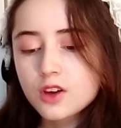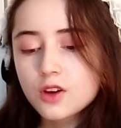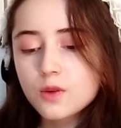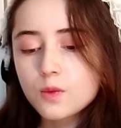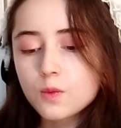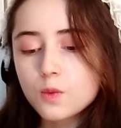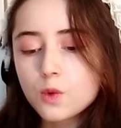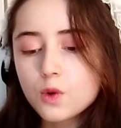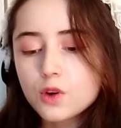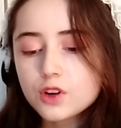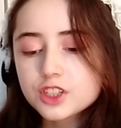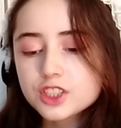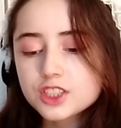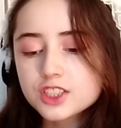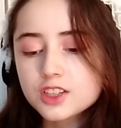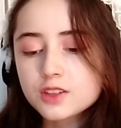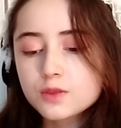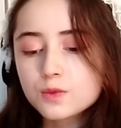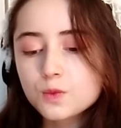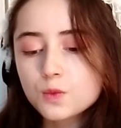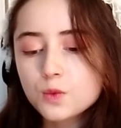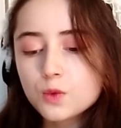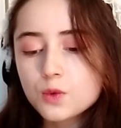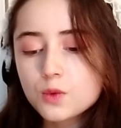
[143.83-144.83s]
Wash
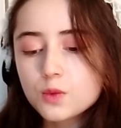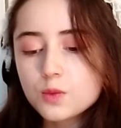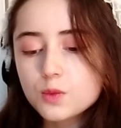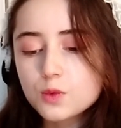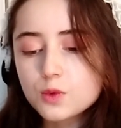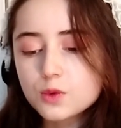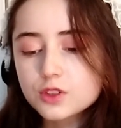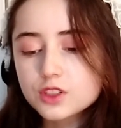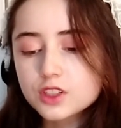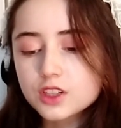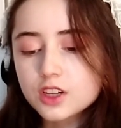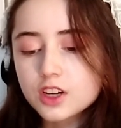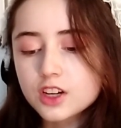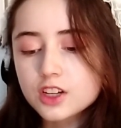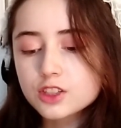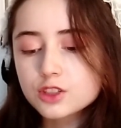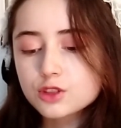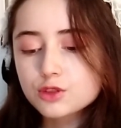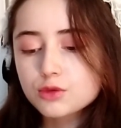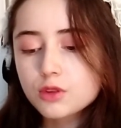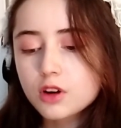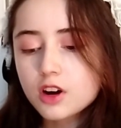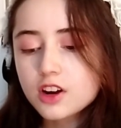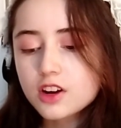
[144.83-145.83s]
in warm water and
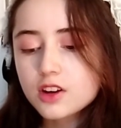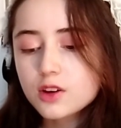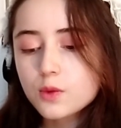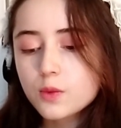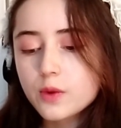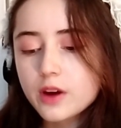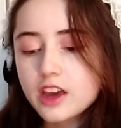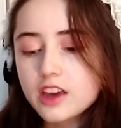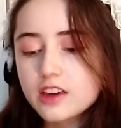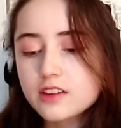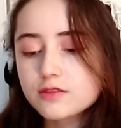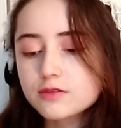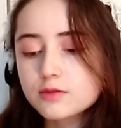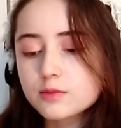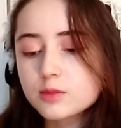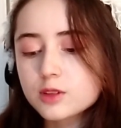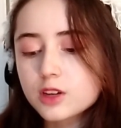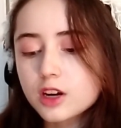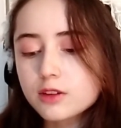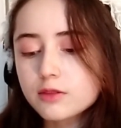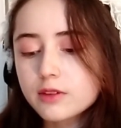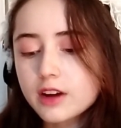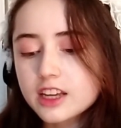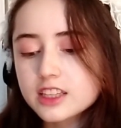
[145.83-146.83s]
dry away from
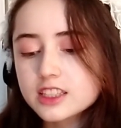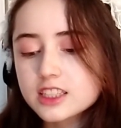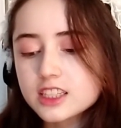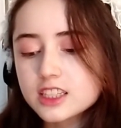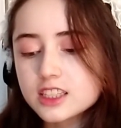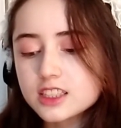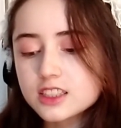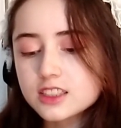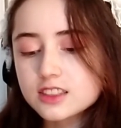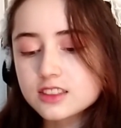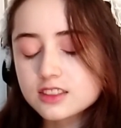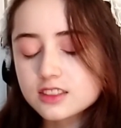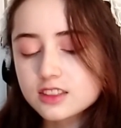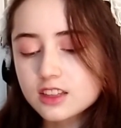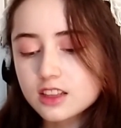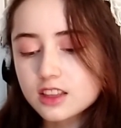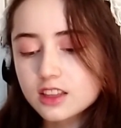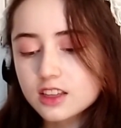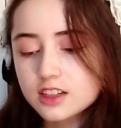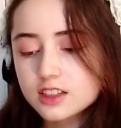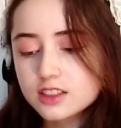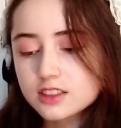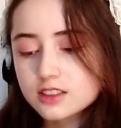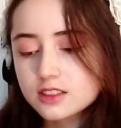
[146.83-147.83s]
direct heat and
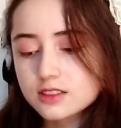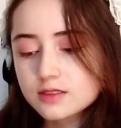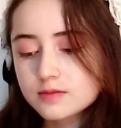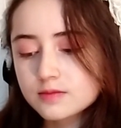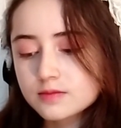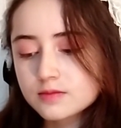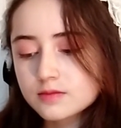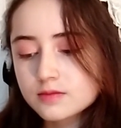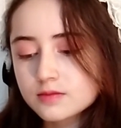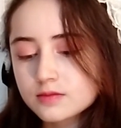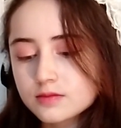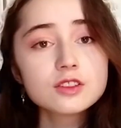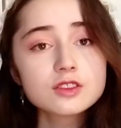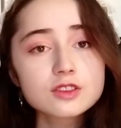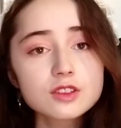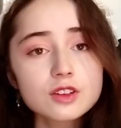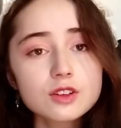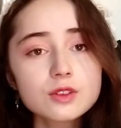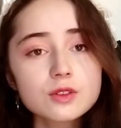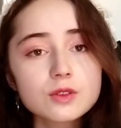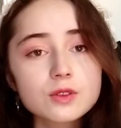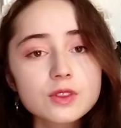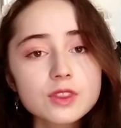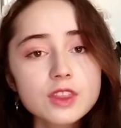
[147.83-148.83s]
sunlight.
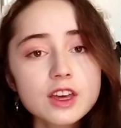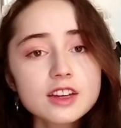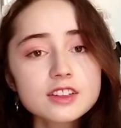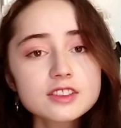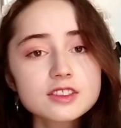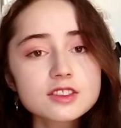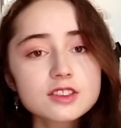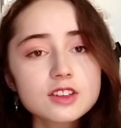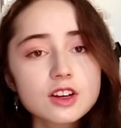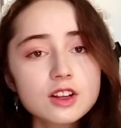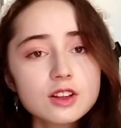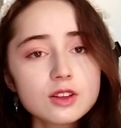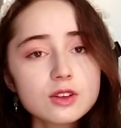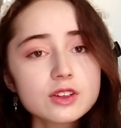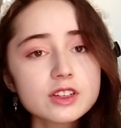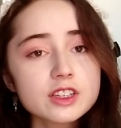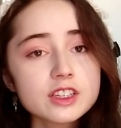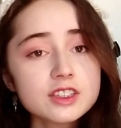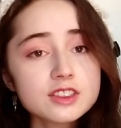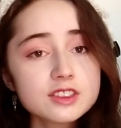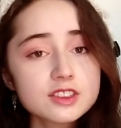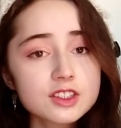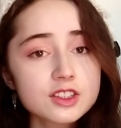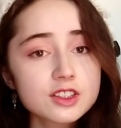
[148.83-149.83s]
So that's a lot
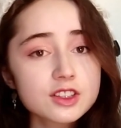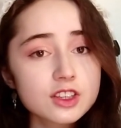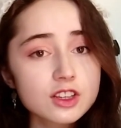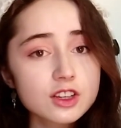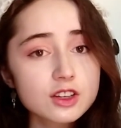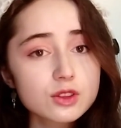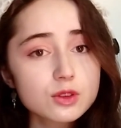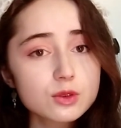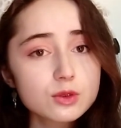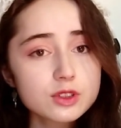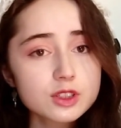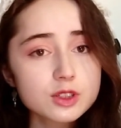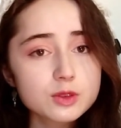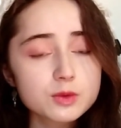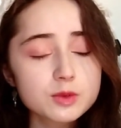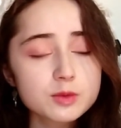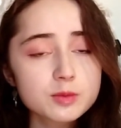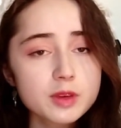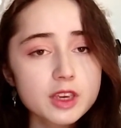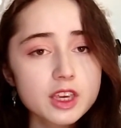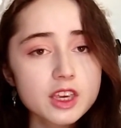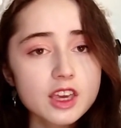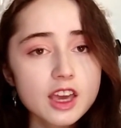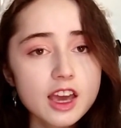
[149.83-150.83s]
easier than I thought it would
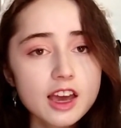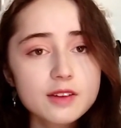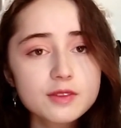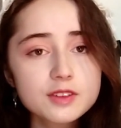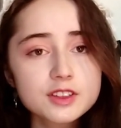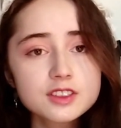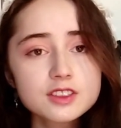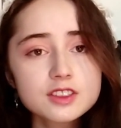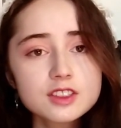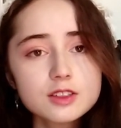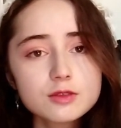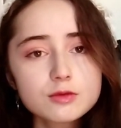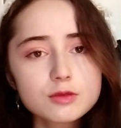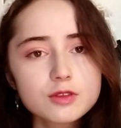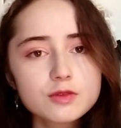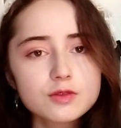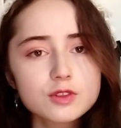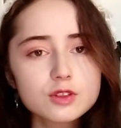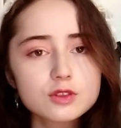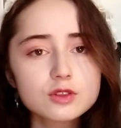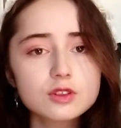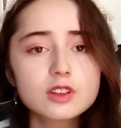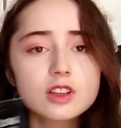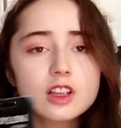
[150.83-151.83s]
be. Having seen
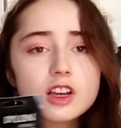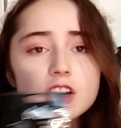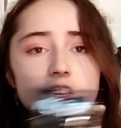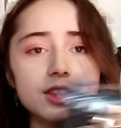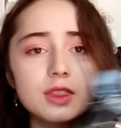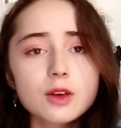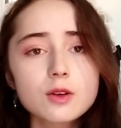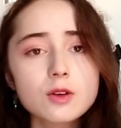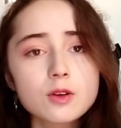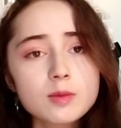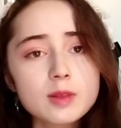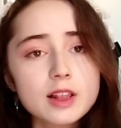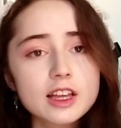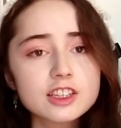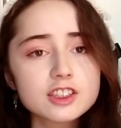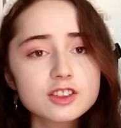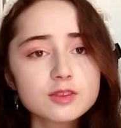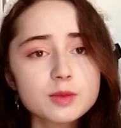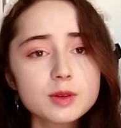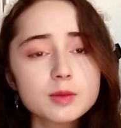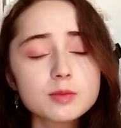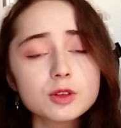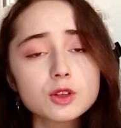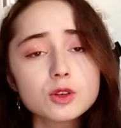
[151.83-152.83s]
reviews online, there were plenty
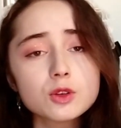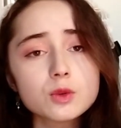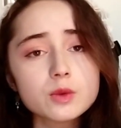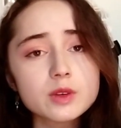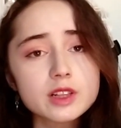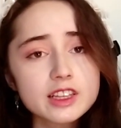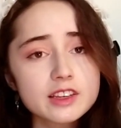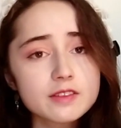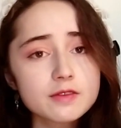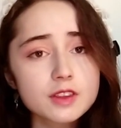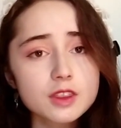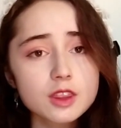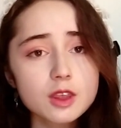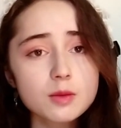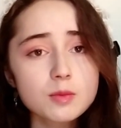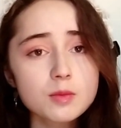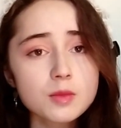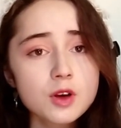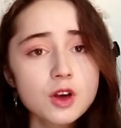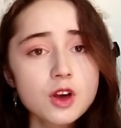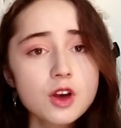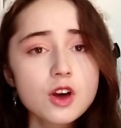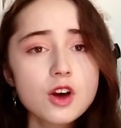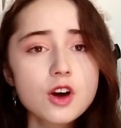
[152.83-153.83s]
of people who were leaving
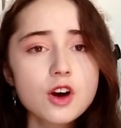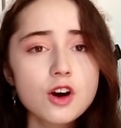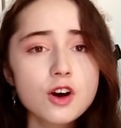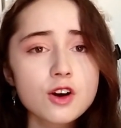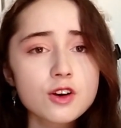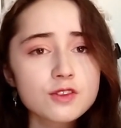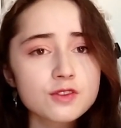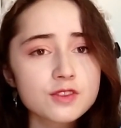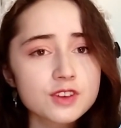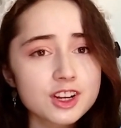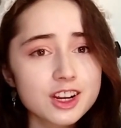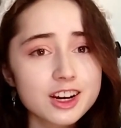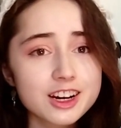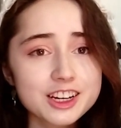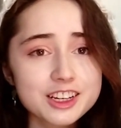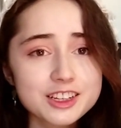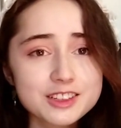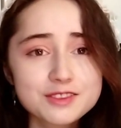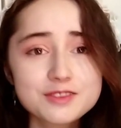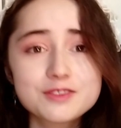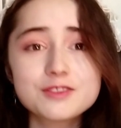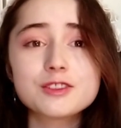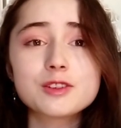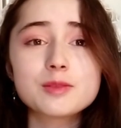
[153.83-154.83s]
them
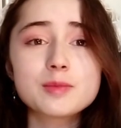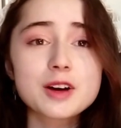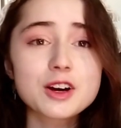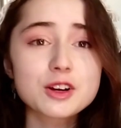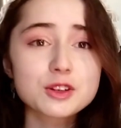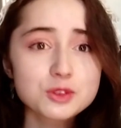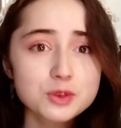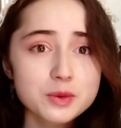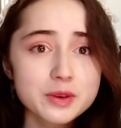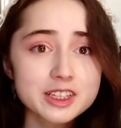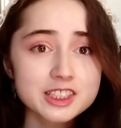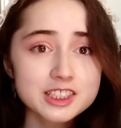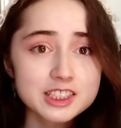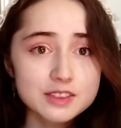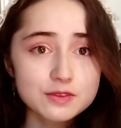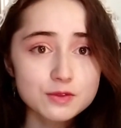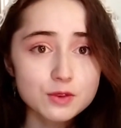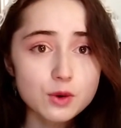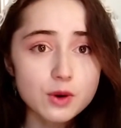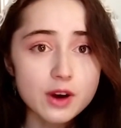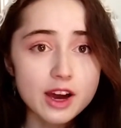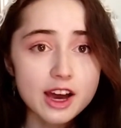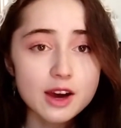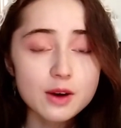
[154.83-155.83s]
overnight for about
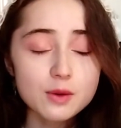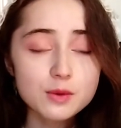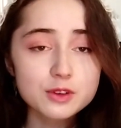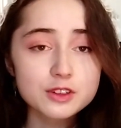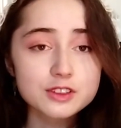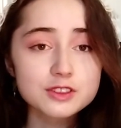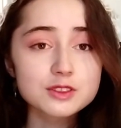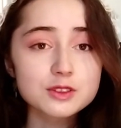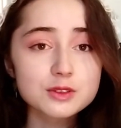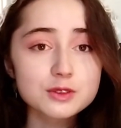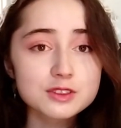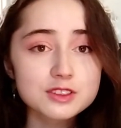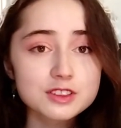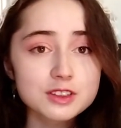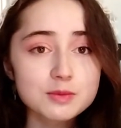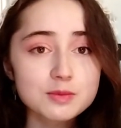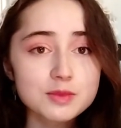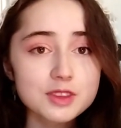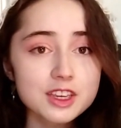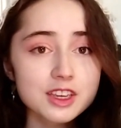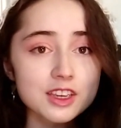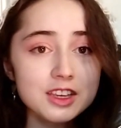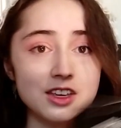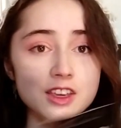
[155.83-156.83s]
24 hours or
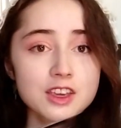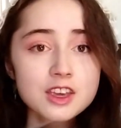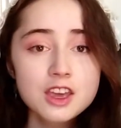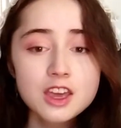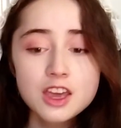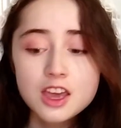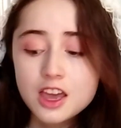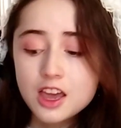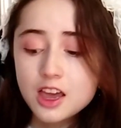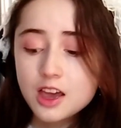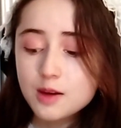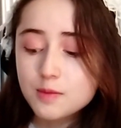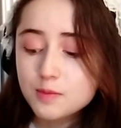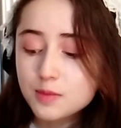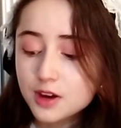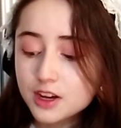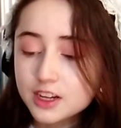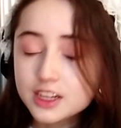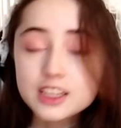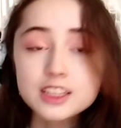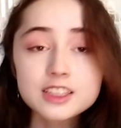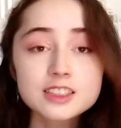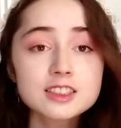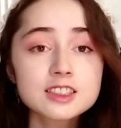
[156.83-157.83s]
something.
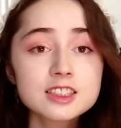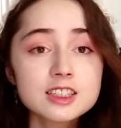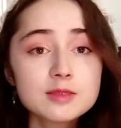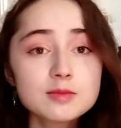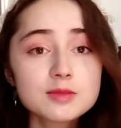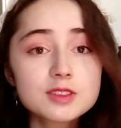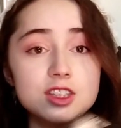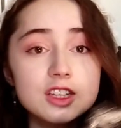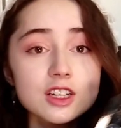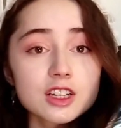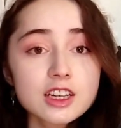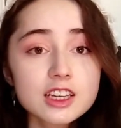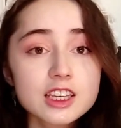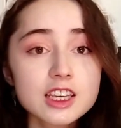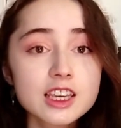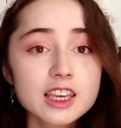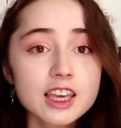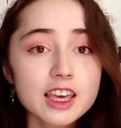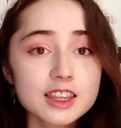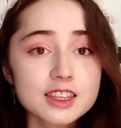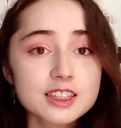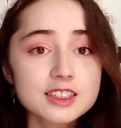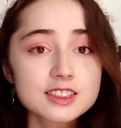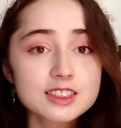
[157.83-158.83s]
But it seems that I can
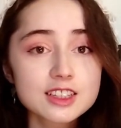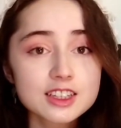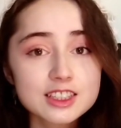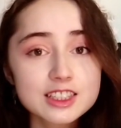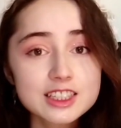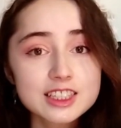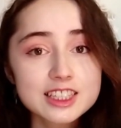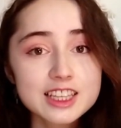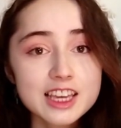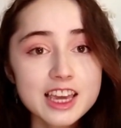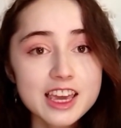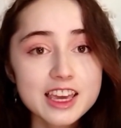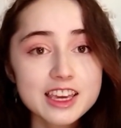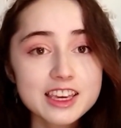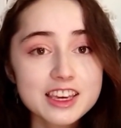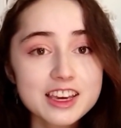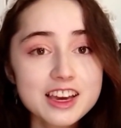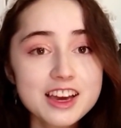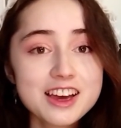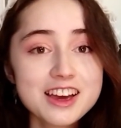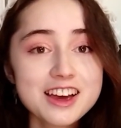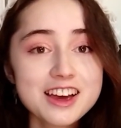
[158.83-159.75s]
get this done today.